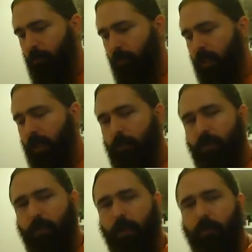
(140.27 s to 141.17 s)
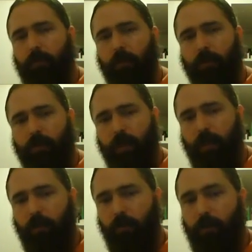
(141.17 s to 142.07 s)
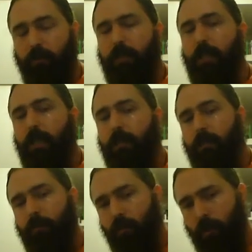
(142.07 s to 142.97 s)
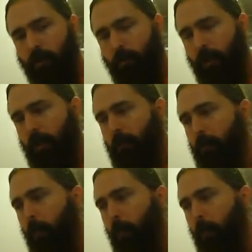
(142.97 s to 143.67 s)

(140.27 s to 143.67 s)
When it comes to my overall training goals, physique is important to me.